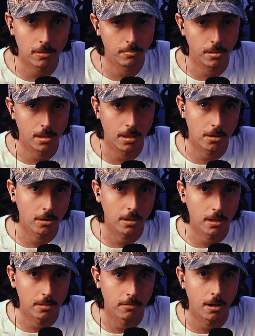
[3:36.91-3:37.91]
but I couldn't get
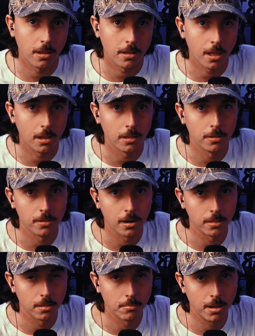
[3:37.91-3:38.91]
the right colors out of
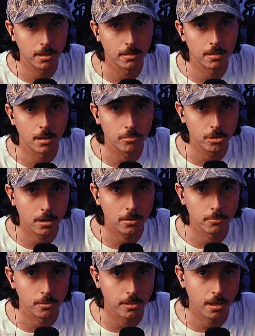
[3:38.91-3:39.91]
the main subject
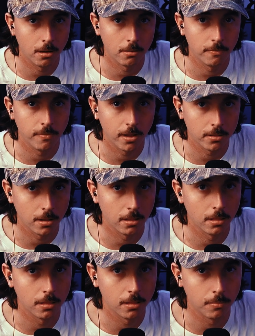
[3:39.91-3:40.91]
without affecting
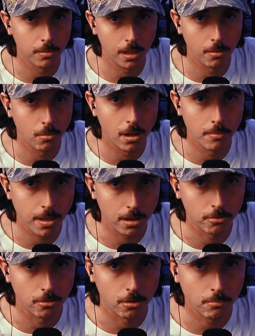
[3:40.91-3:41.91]
the plain white
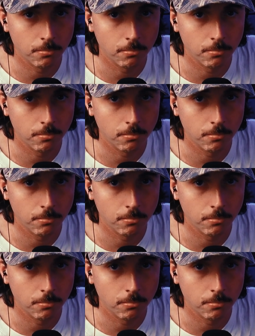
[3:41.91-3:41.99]
backdrop.